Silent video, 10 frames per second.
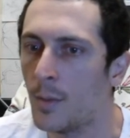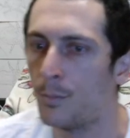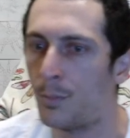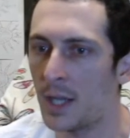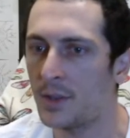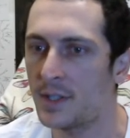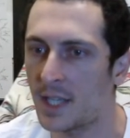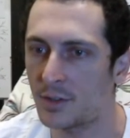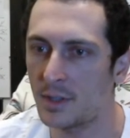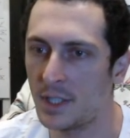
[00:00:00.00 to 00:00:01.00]
But the
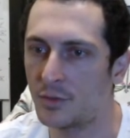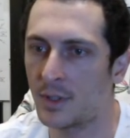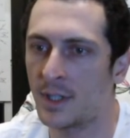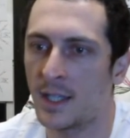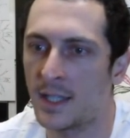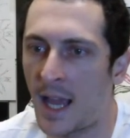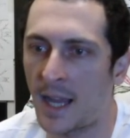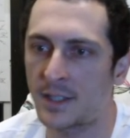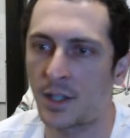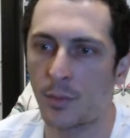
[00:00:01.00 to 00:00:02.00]
tetrahedron
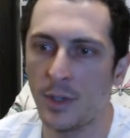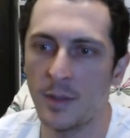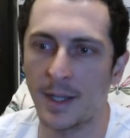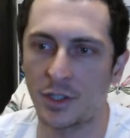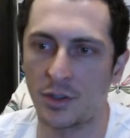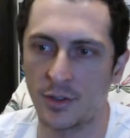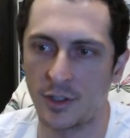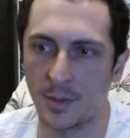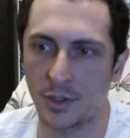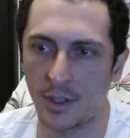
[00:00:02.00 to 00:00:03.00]
lacks 3-dimensional
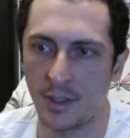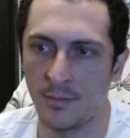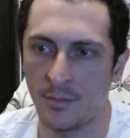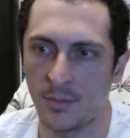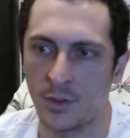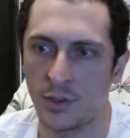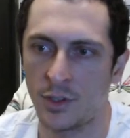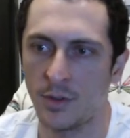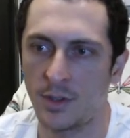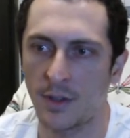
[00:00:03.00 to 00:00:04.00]
symmetry
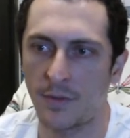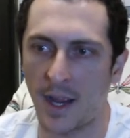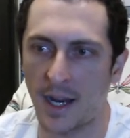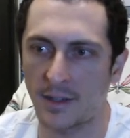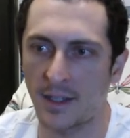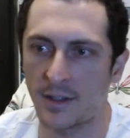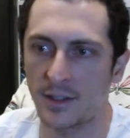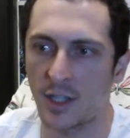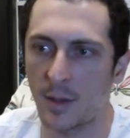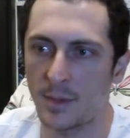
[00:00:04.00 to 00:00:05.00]
due to the fact that the
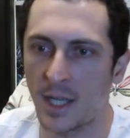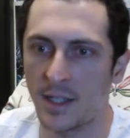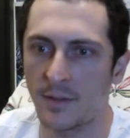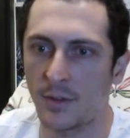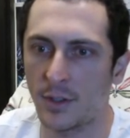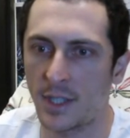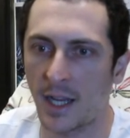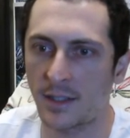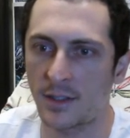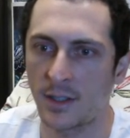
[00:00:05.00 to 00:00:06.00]
subtending
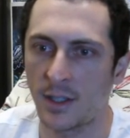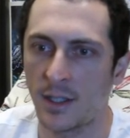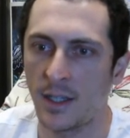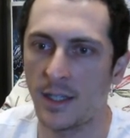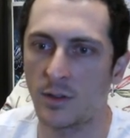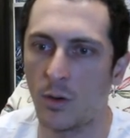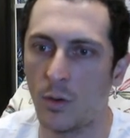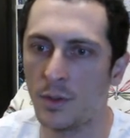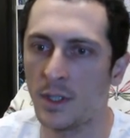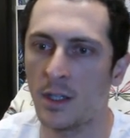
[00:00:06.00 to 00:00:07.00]
vertex is
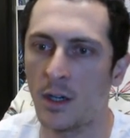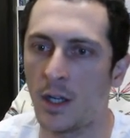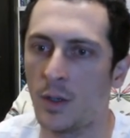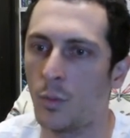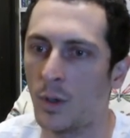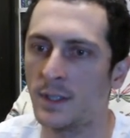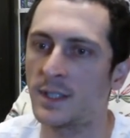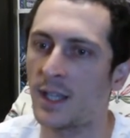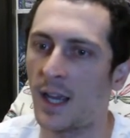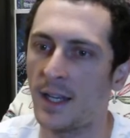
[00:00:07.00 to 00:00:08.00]
only on one
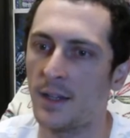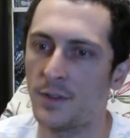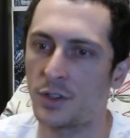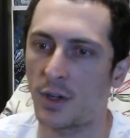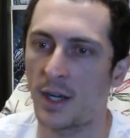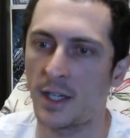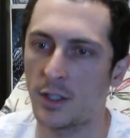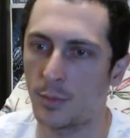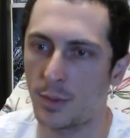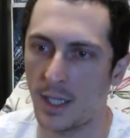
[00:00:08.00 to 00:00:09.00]
side of the
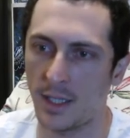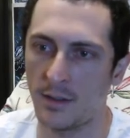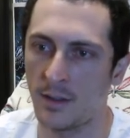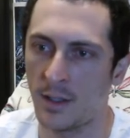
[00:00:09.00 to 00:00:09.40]
triangular plane,